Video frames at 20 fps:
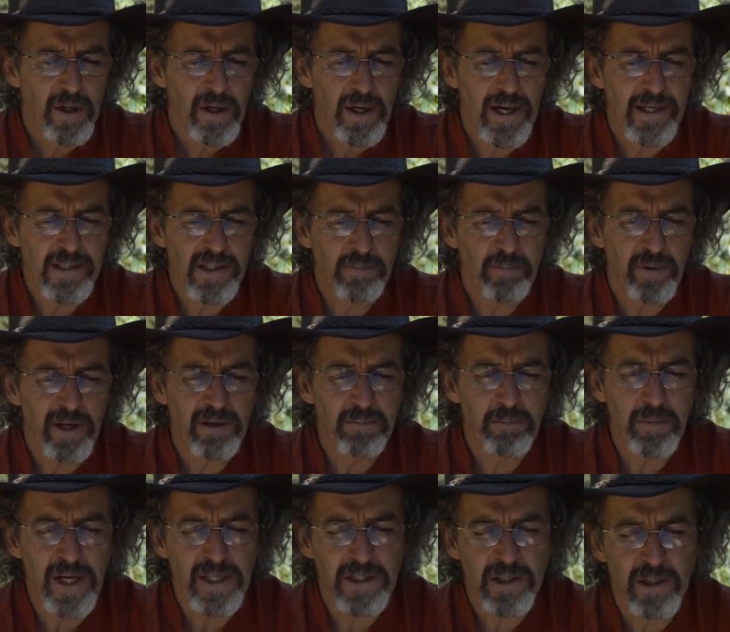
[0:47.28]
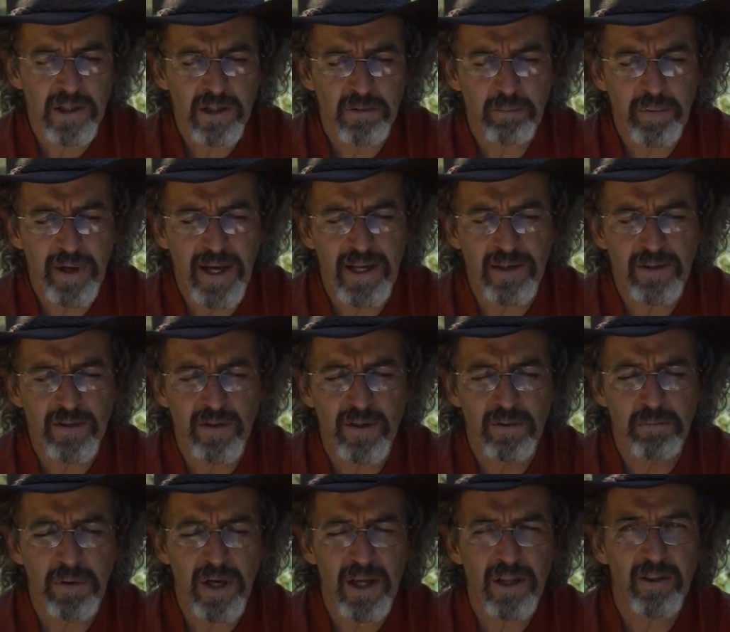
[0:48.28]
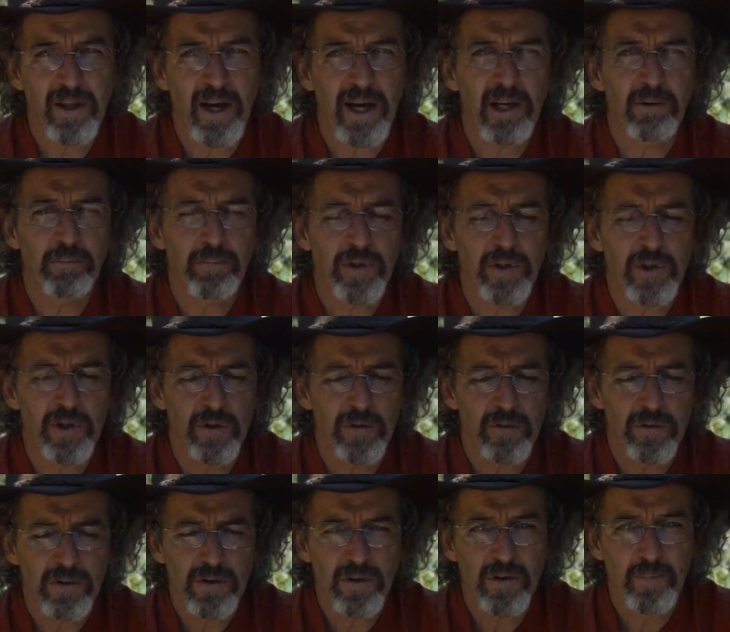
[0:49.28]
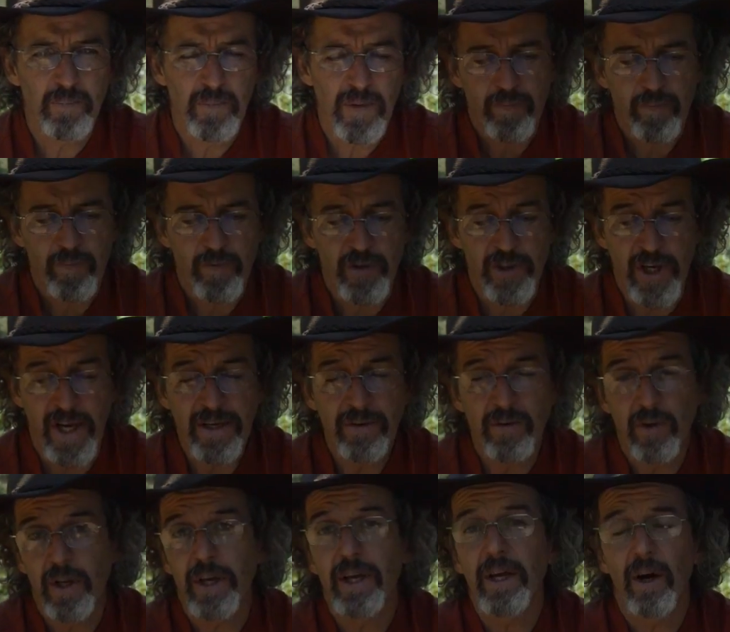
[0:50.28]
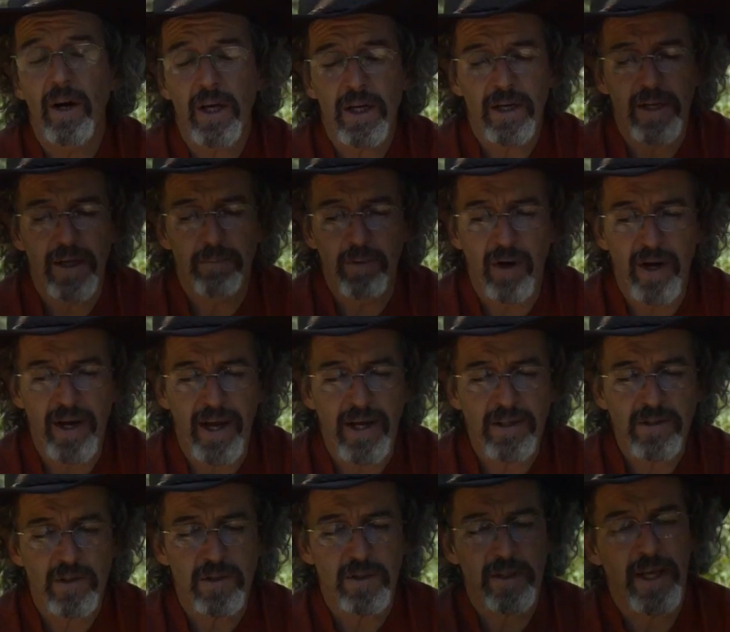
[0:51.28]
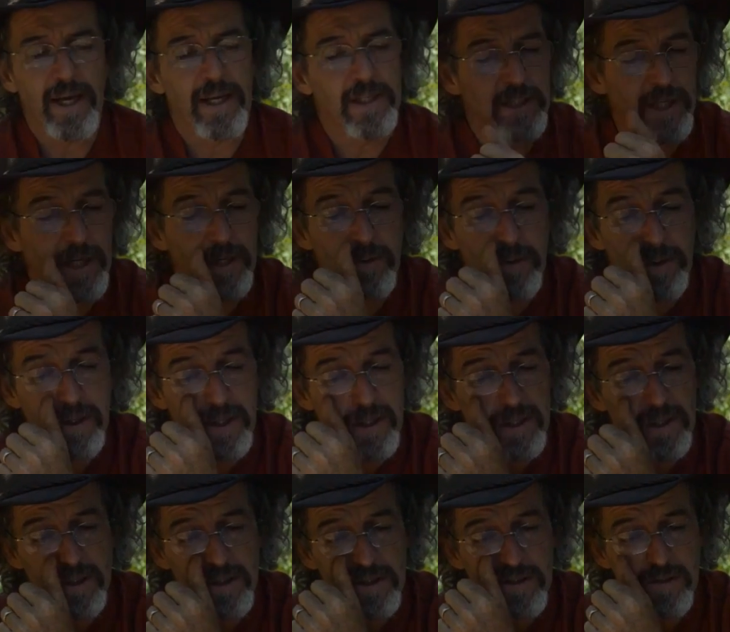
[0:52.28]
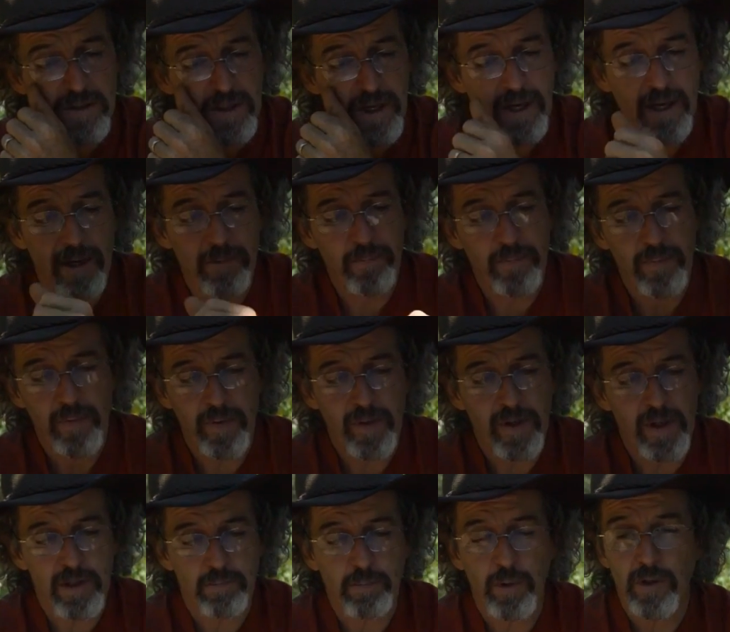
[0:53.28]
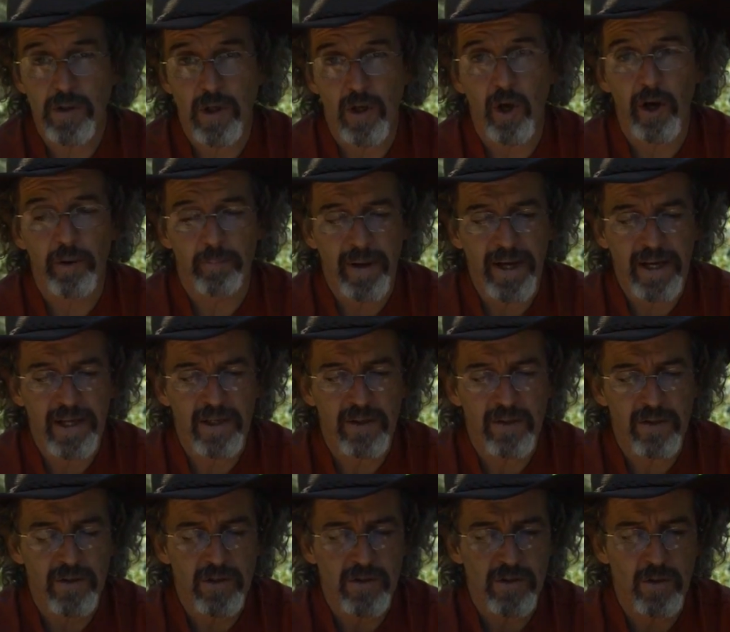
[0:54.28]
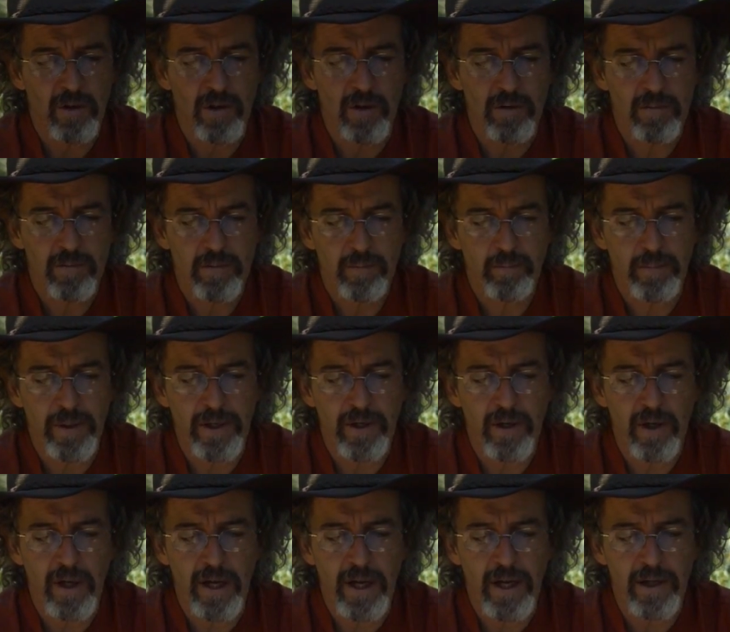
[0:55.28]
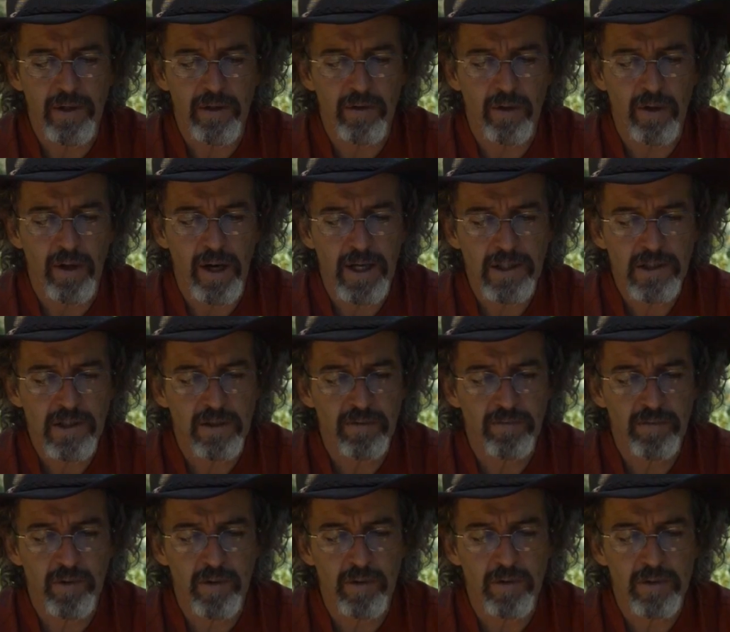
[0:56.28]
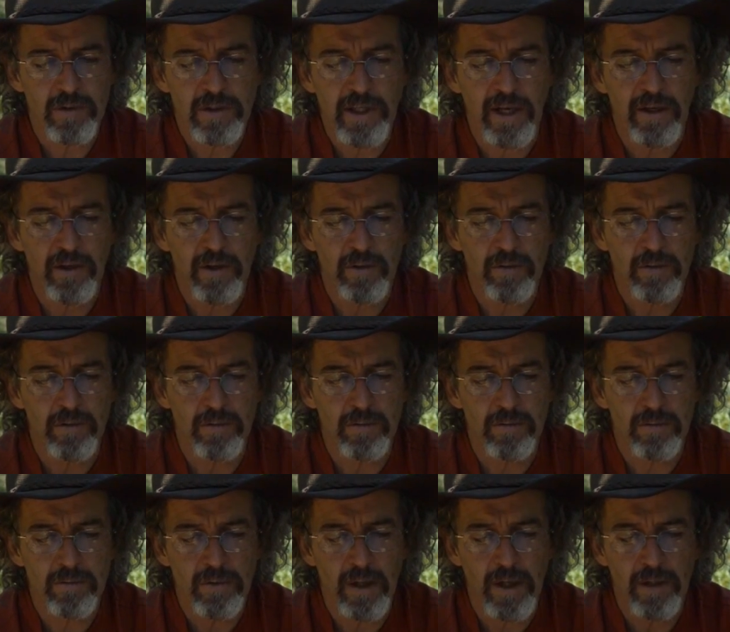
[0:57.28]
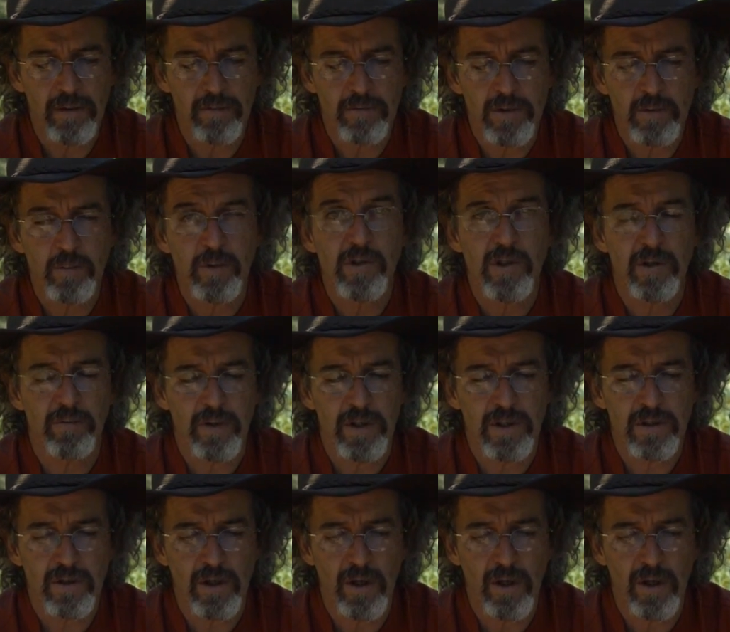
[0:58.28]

Has it been measured compared to the methane produced? Generally, my answer to that generally is it puts a lot back into the soil, but you're asking for technical specifics.